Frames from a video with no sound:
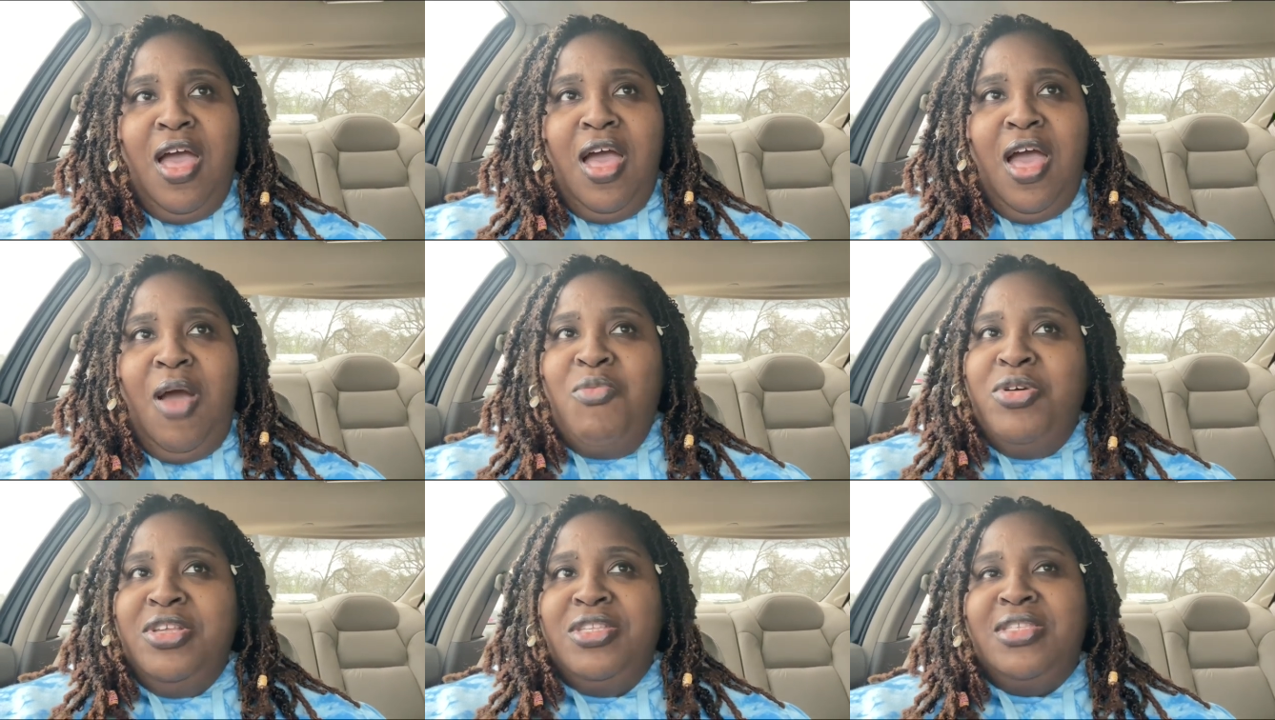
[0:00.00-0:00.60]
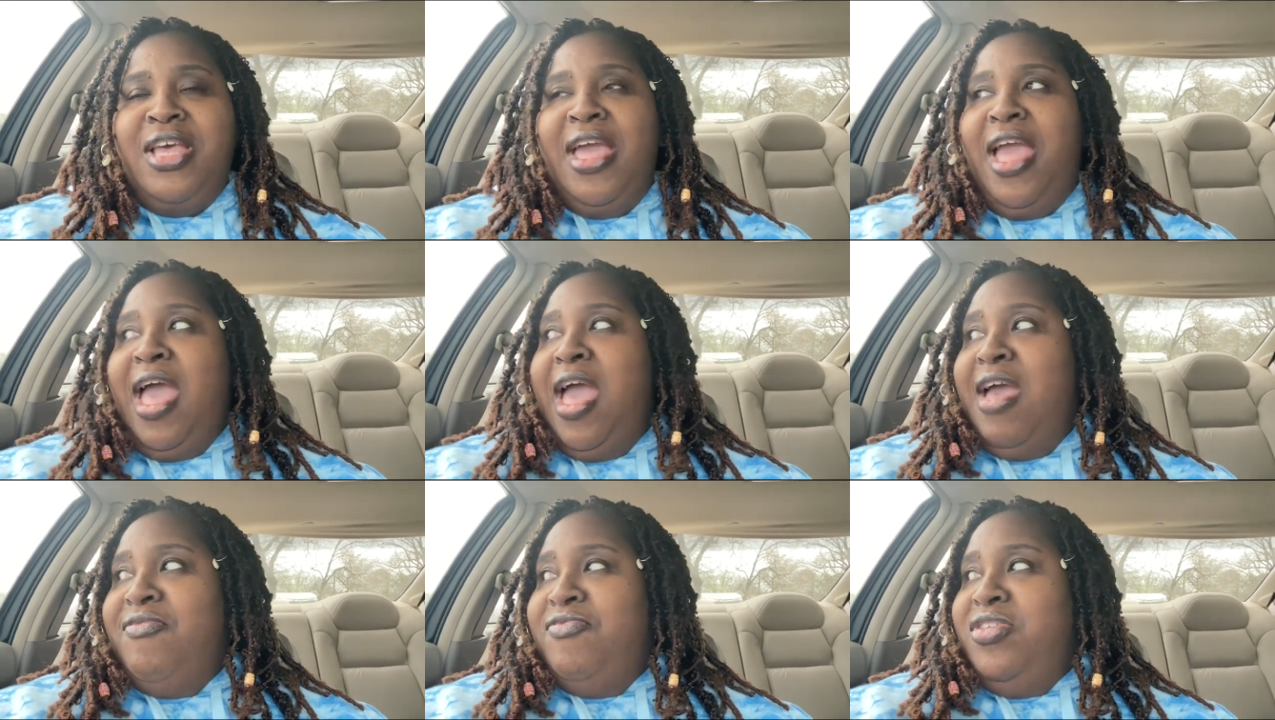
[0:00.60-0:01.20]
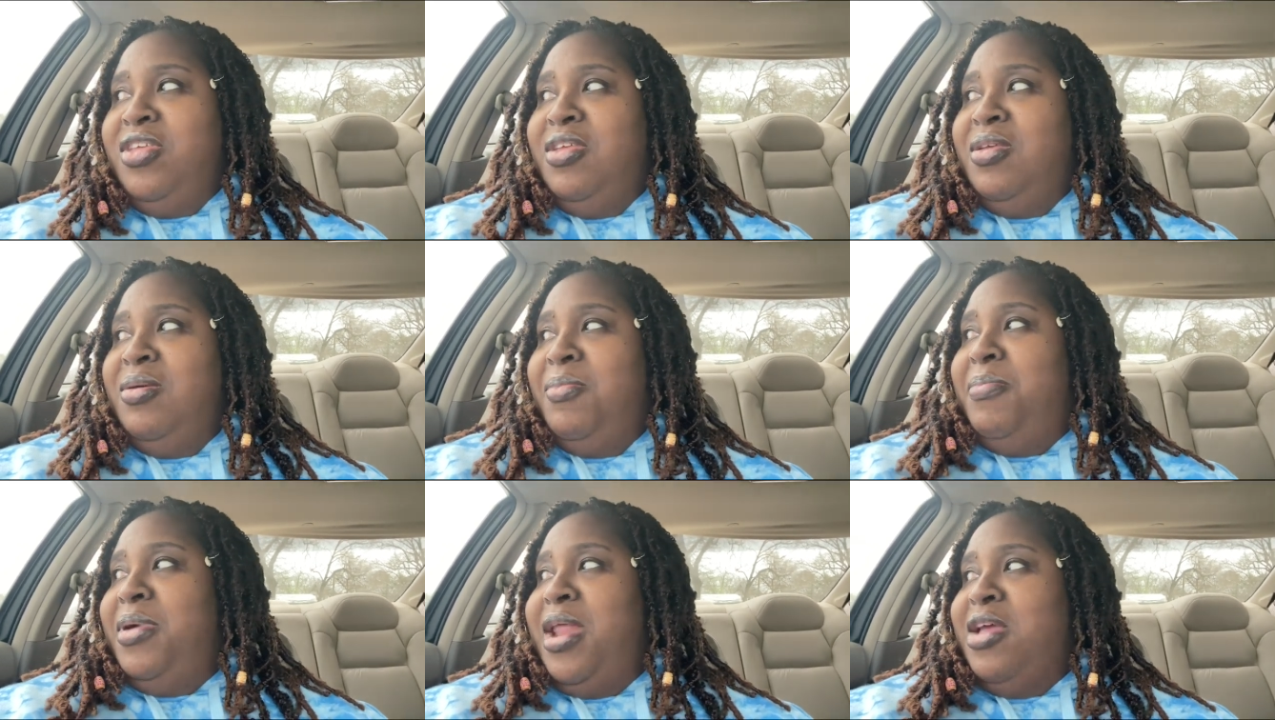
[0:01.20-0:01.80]
I wouldn't say heavy,
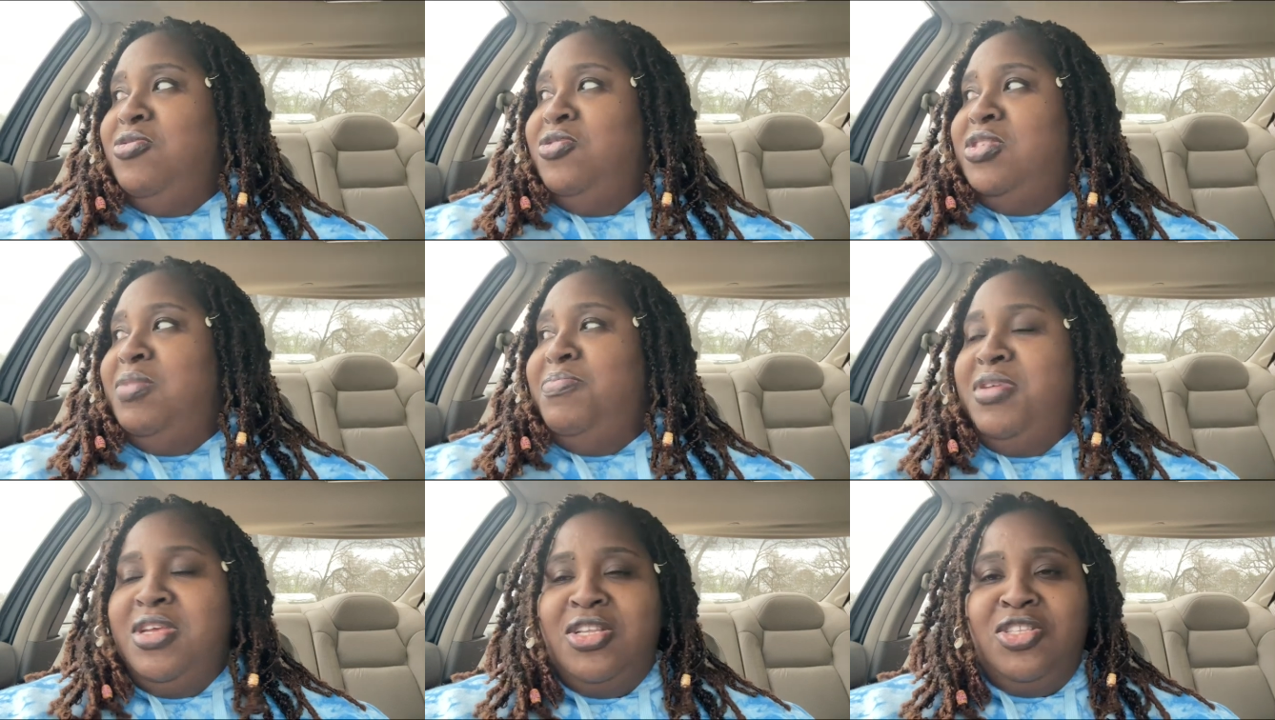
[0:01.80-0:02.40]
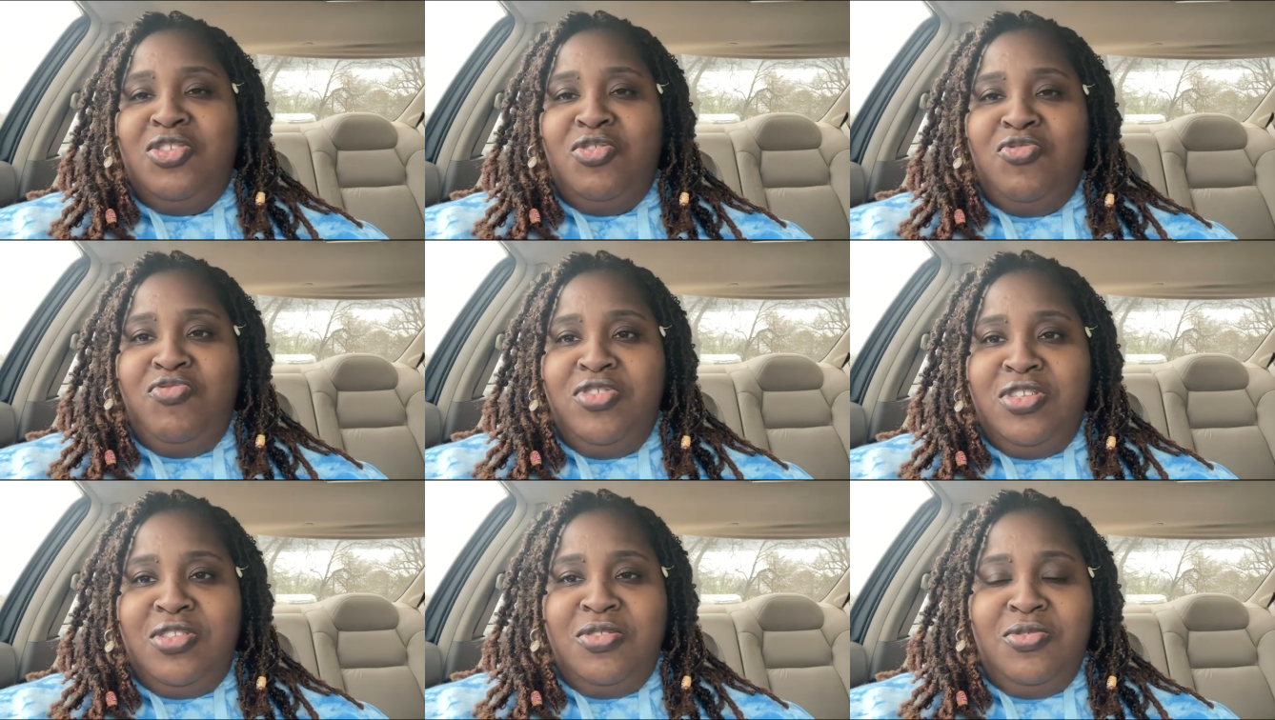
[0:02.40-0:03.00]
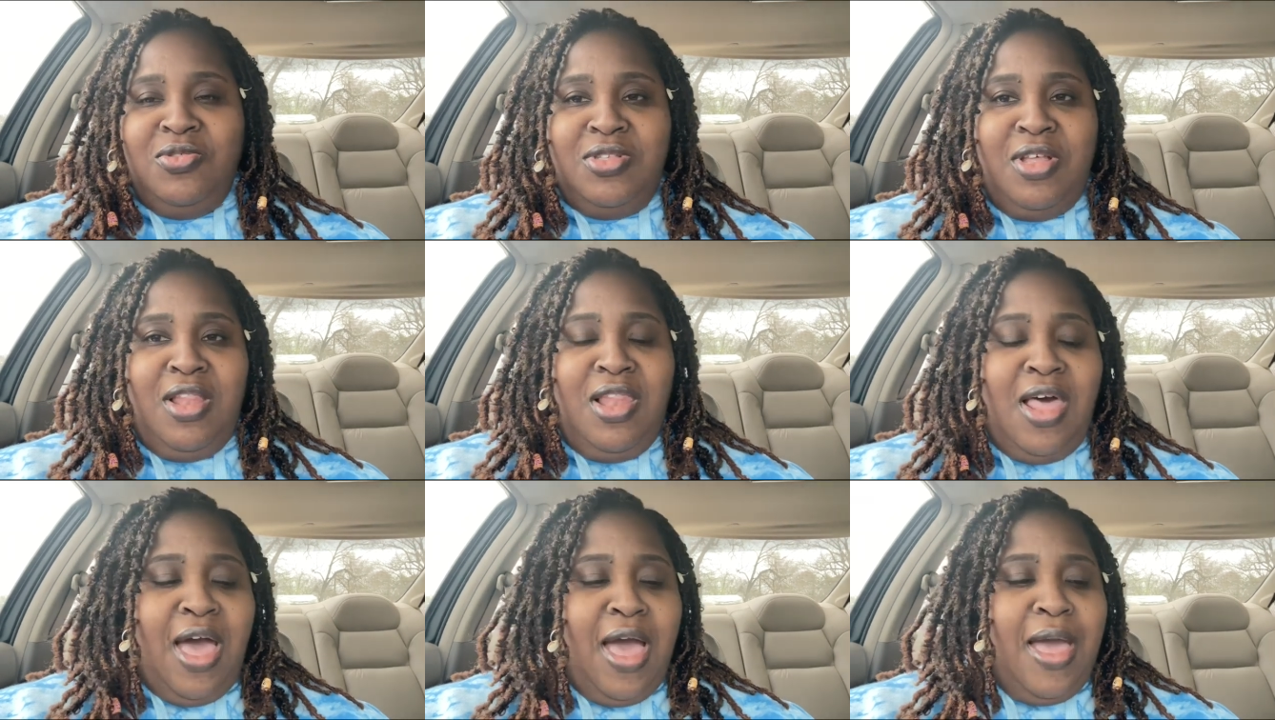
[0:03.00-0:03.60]
but I used to be into crystals
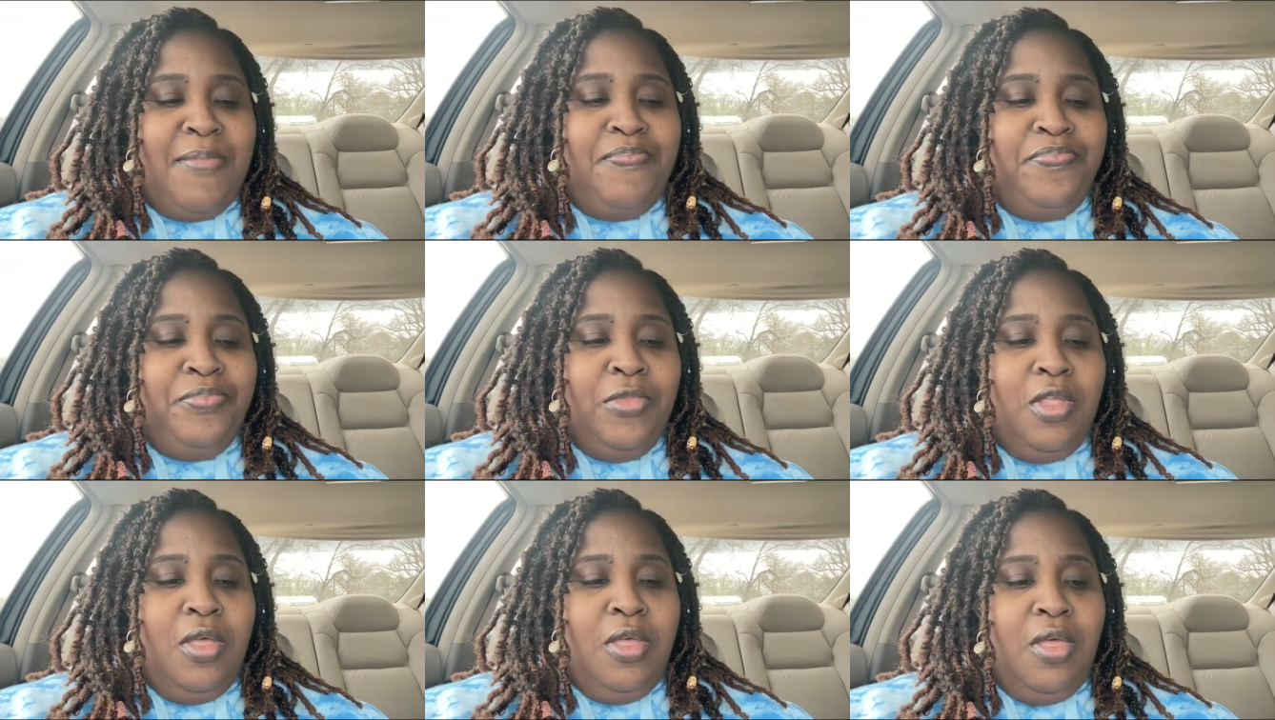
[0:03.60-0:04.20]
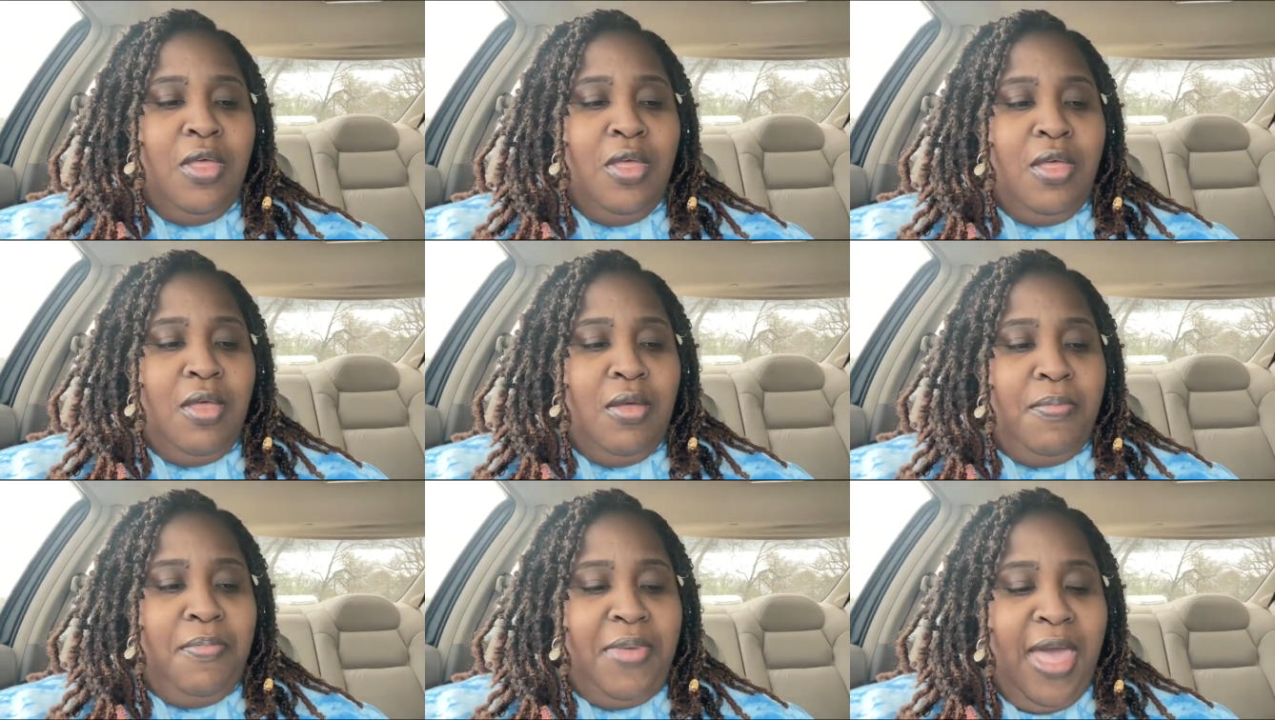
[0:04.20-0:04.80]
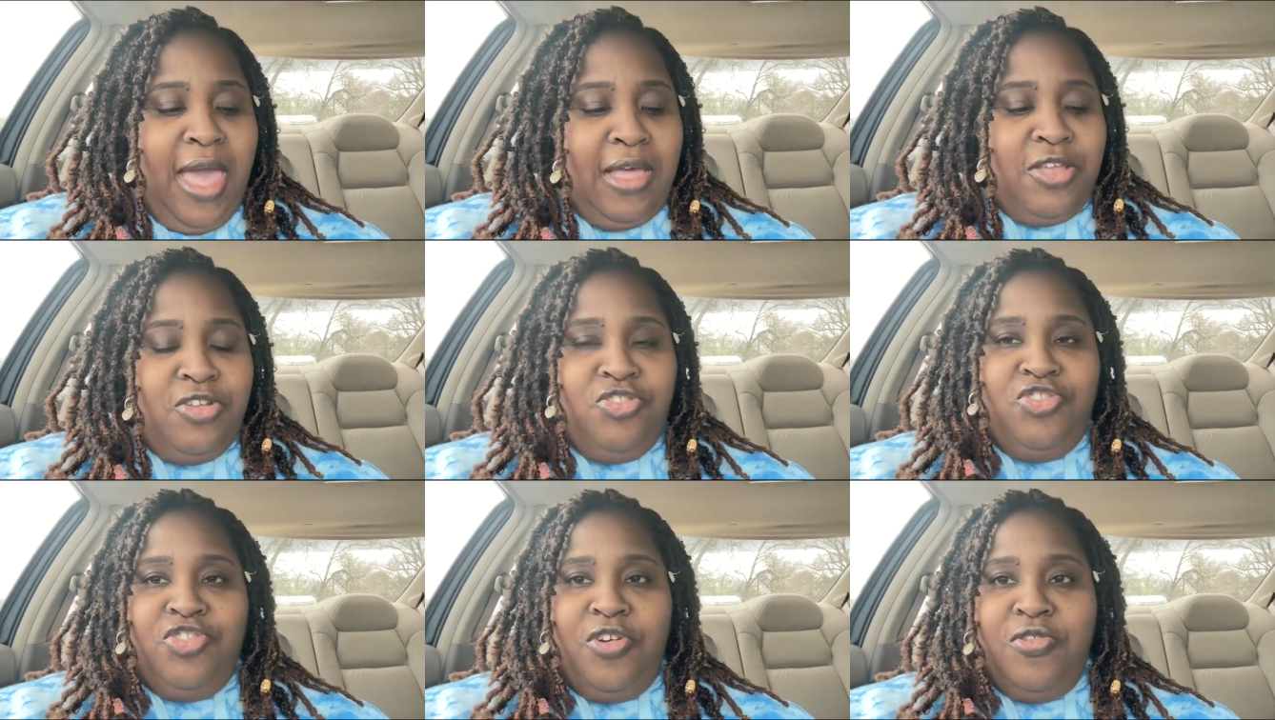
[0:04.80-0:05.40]
a lot back
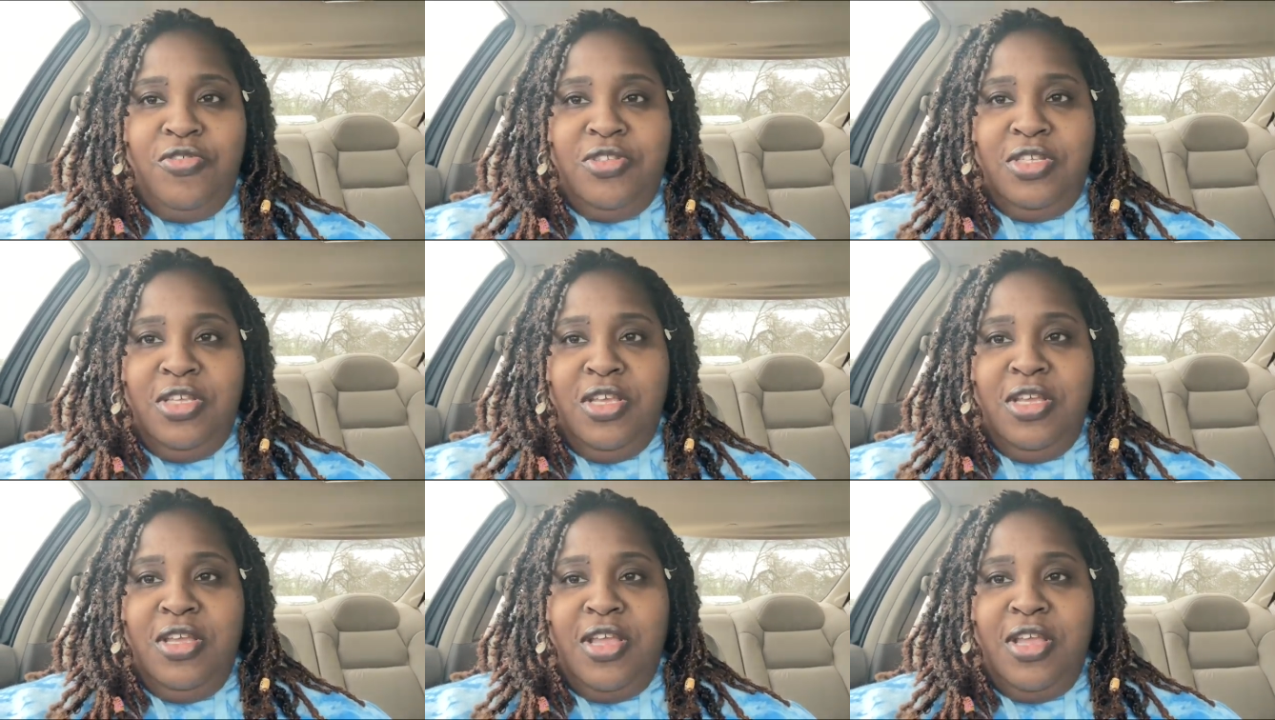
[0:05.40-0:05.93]
in Jersey.